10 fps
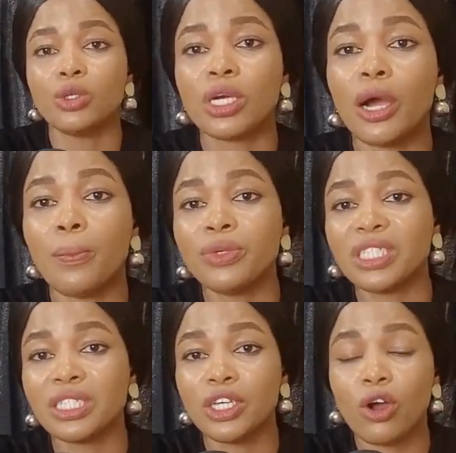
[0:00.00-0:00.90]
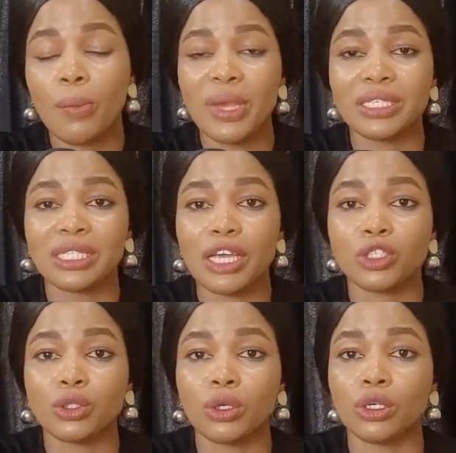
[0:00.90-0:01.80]
you can put in the comment
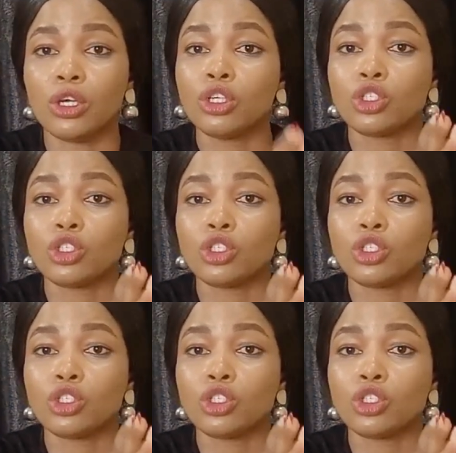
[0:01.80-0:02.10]
section